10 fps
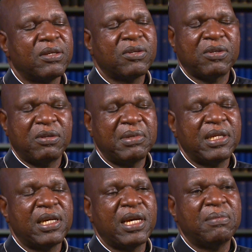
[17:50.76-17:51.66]
So
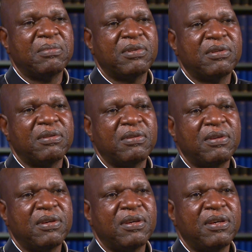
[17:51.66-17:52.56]
many times.
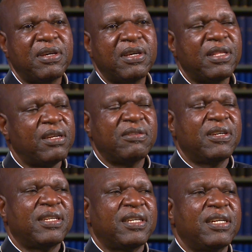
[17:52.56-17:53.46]
There is no
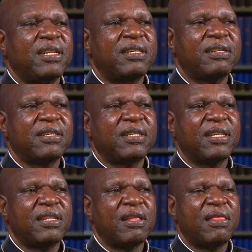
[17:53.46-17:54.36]
single Christian
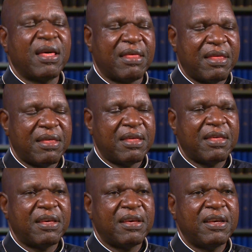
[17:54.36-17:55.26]
in the north,
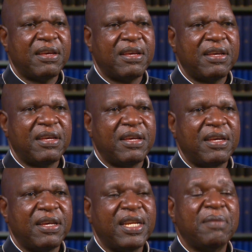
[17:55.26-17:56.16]

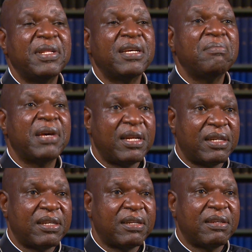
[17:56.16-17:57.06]
in the middle
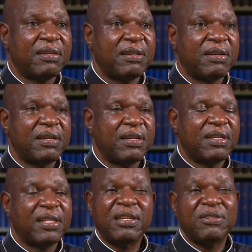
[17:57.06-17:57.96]
belt,
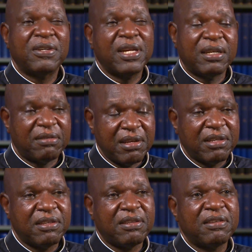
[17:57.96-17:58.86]
that is not at
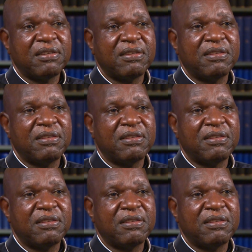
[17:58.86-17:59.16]
risk